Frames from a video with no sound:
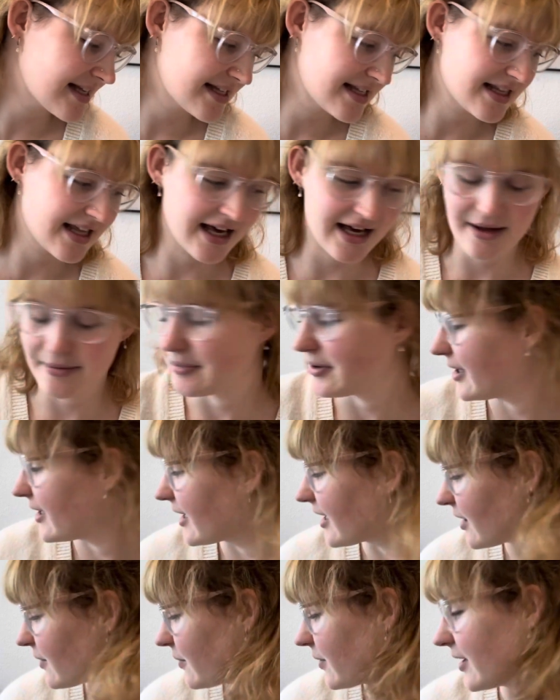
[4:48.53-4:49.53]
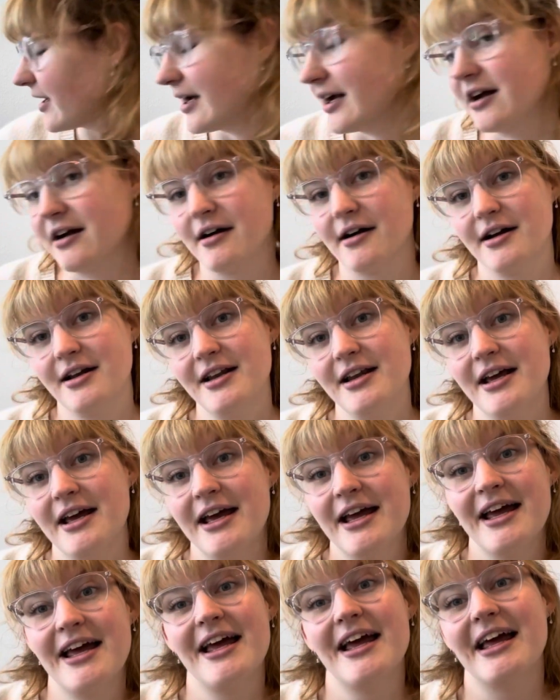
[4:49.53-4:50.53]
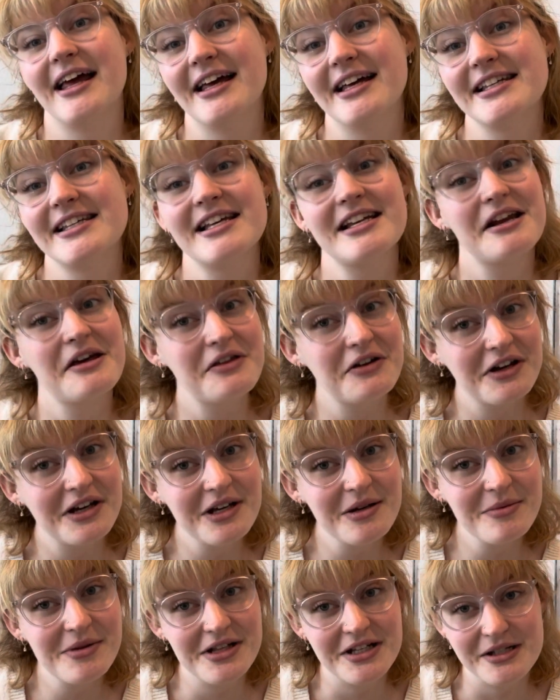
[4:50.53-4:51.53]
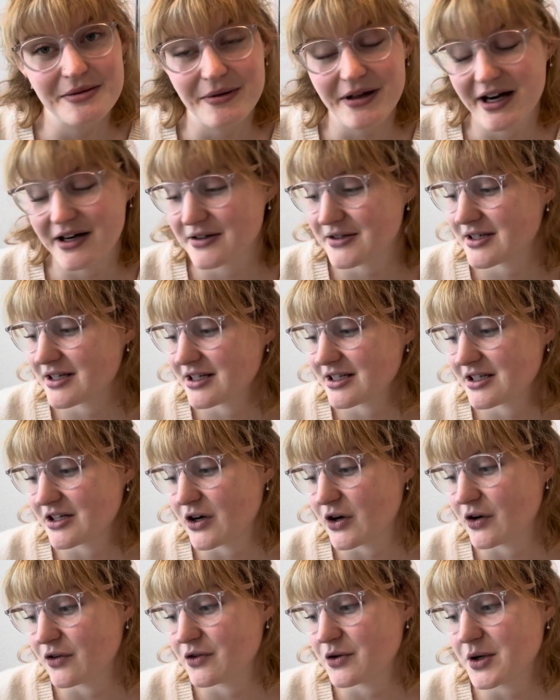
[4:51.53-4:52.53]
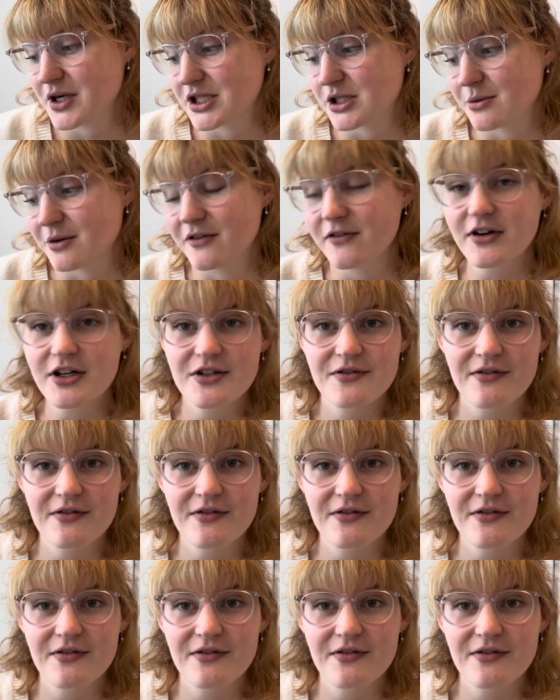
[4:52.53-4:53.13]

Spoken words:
thing I'm planning on working on is another cumulus blouse. So if you watched my first